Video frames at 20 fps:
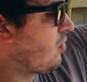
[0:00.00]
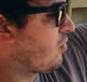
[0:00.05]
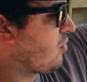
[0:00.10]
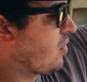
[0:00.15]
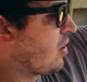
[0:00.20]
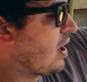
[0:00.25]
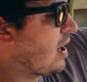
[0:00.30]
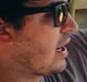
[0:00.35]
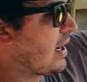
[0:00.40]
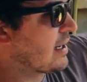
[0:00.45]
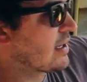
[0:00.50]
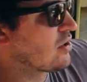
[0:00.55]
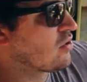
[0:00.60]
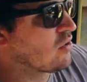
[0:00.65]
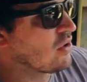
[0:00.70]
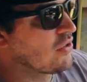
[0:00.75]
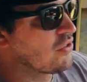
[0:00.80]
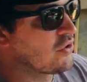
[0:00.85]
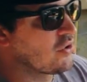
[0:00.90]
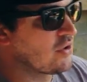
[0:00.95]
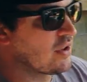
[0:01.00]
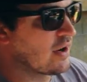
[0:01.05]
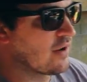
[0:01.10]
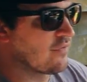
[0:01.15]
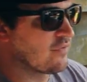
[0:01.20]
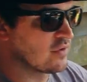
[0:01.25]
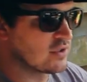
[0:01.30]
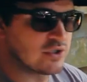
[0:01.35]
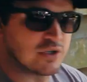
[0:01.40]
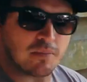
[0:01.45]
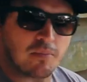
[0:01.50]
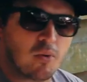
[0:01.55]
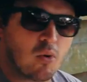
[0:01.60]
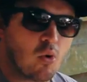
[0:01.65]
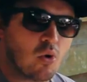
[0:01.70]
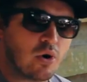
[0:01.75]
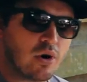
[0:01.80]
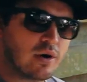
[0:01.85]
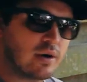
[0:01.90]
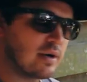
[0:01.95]
rod going through there for
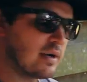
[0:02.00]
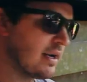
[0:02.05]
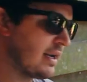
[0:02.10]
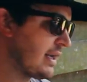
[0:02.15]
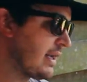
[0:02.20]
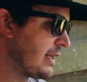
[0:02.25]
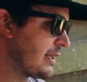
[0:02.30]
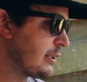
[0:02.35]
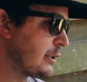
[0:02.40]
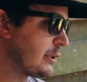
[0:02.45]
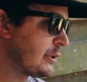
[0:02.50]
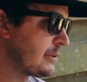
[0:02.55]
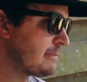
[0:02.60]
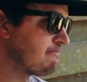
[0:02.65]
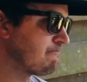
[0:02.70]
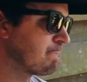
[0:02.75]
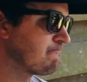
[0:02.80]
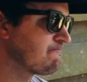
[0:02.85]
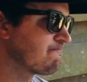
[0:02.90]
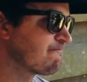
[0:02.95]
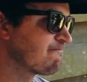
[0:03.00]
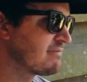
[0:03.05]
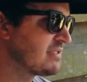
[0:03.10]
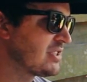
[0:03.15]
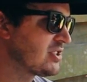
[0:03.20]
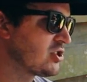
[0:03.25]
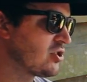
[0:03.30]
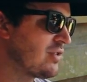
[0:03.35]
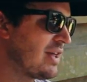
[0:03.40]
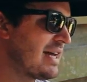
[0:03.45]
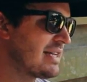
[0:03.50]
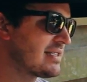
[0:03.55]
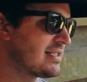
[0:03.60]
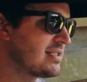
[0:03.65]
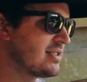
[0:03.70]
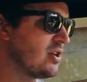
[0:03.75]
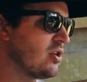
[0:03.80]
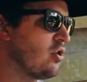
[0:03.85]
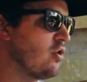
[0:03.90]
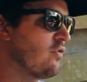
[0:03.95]
support. And so
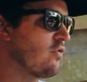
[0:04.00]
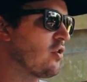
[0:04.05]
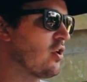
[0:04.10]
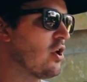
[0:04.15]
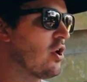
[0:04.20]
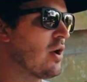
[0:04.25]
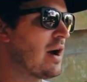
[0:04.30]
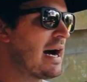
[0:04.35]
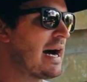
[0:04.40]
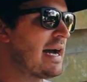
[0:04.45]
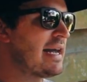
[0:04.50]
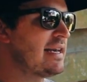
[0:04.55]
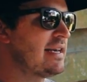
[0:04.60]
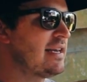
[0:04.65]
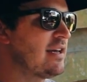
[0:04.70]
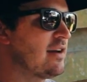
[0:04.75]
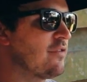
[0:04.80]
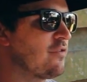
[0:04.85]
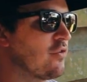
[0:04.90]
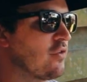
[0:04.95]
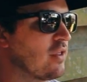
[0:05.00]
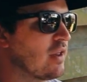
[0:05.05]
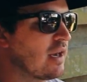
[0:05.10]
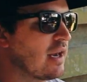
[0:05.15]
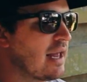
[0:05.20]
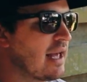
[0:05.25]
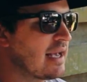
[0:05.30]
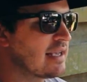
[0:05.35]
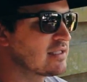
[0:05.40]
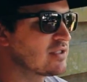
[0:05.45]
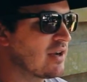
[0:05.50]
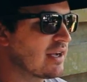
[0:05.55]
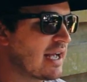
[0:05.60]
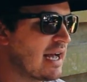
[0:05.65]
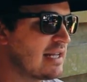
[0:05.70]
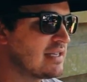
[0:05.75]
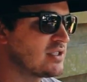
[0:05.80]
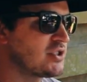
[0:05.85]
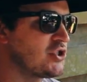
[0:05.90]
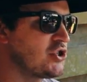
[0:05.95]
that's the overall idea for the leg. So I
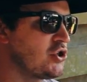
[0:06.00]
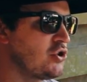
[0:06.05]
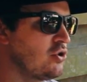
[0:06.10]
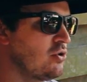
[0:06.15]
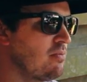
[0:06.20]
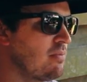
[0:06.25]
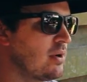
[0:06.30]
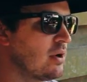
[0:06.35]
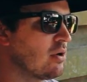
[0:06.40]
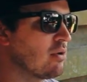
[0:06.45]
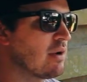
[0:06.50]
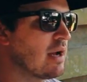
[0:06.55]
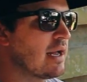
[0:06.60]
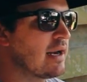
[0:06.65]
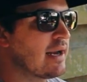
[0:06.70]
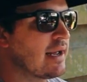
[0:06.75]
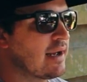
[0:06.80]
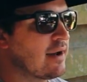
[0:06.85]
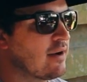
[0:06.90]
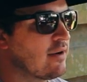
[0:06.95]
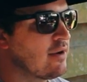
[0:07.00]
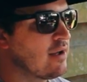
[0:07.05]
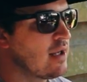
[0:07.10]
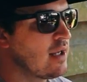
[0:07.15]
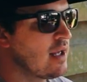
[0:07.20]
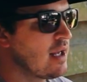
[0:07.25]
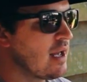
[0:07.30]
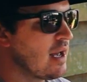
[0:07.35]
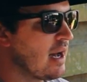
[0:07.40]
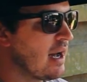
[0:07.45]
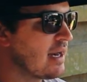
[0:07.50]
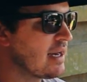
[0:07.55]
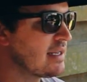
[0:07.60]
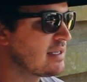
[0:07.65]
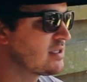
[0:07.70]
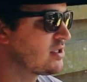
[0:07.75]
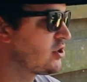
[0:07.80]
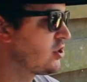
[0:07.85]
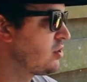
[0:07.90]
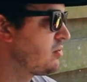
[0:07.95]
got 2 built right now. I
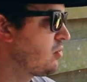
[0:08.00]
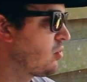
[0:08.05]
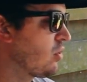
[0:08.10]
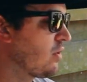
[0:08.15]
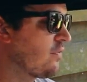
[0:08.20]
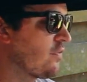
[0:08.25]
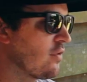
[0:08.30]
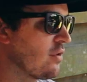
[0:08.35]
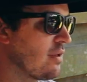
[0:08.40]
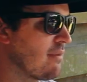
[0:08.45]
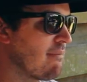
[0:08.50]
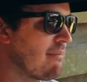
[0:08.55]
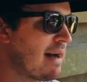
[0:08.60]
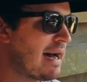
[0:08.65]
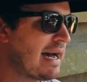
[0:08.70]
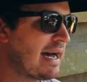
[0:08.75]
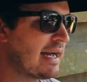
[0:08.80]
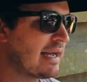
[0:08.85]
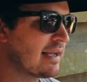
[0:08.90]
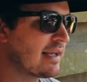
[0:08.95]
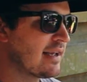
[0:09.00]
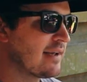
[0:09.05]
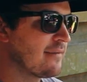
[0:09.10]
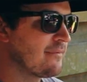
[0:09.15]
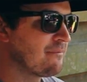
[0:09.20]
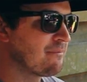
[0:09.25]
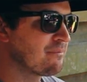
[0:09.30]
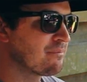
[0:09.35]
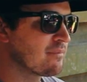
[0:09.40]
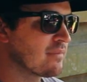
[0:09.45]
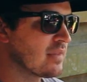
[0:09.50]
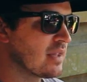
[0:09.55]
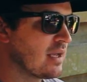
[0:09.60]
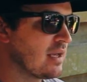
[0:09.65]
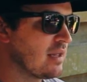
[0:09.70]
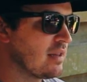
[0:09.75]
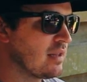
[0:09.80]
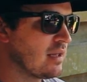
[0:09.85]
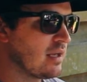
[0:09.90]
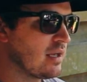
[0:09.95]
need 2 more for the back,
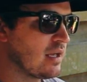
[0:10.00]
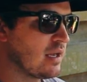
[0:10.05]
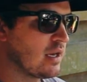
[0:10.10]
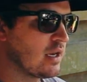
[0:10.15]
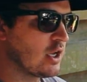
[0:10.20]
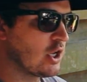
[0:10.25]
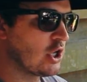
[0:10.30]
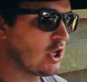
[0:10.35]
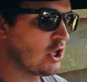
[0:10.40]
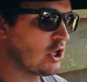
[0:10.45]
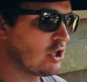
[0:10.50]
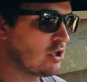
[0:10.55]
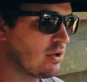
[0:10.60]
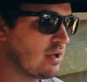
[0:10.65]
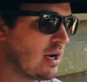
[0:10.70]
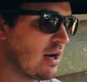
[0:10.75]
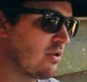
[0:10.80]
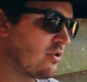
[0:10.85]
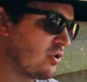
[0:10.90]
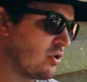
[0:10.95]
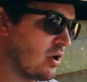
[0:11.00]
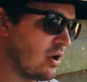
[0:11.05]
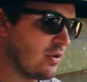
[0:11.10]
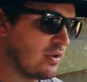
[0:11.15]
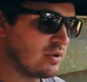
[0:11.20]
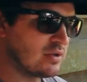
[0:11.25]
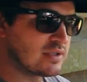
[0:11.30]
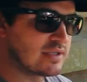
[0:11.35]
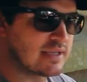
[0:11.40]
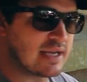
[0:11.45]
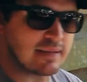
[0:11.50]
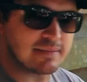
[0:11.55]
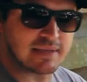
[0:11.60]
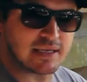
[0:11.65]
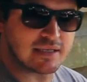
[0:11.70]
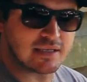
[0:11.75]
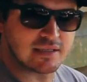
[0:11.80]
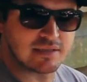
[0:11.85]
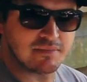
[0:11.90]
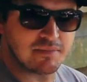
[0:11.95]
and then I'll do all those steps
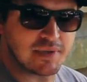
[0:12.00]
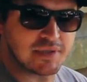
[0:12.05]
I just